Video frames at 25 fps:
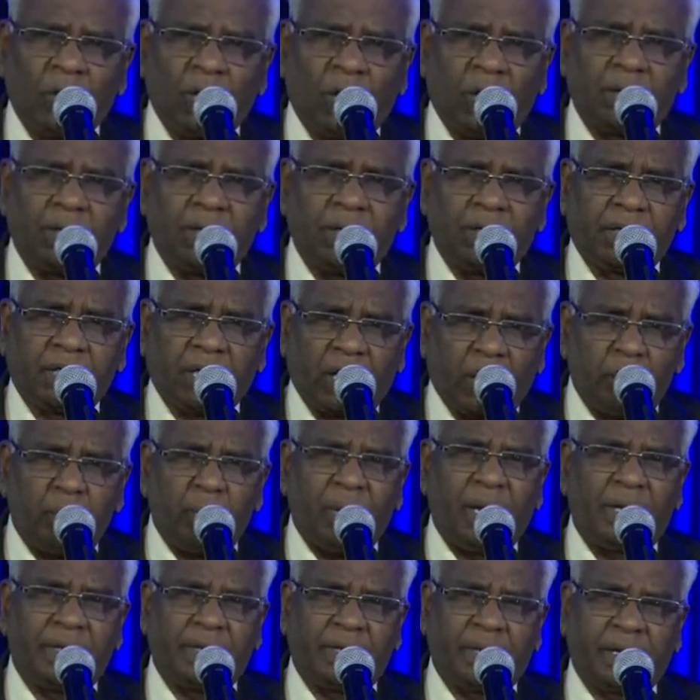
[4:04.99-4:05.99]
And he
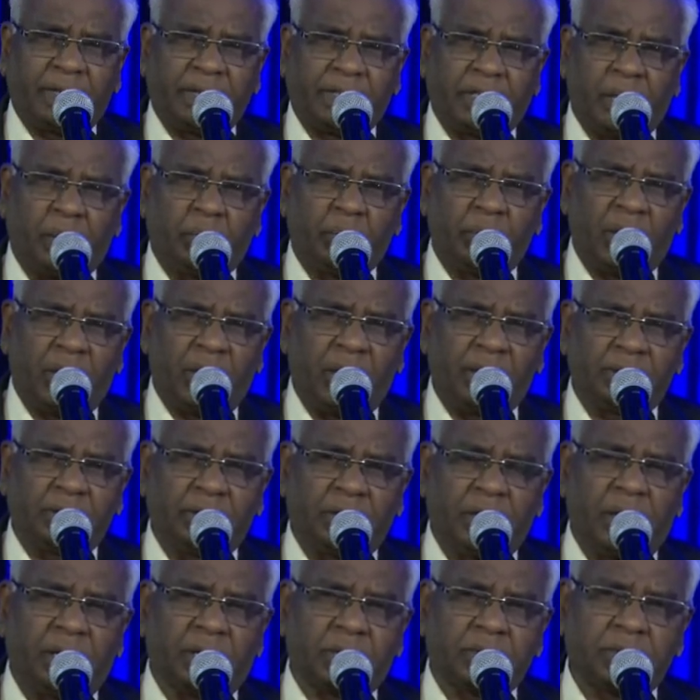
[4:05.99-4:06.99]
commanded them
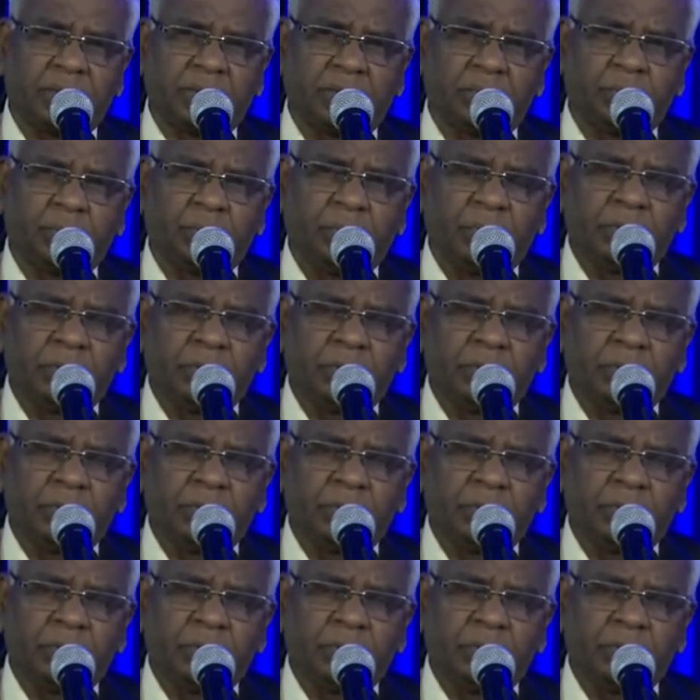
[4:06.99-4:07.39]
like that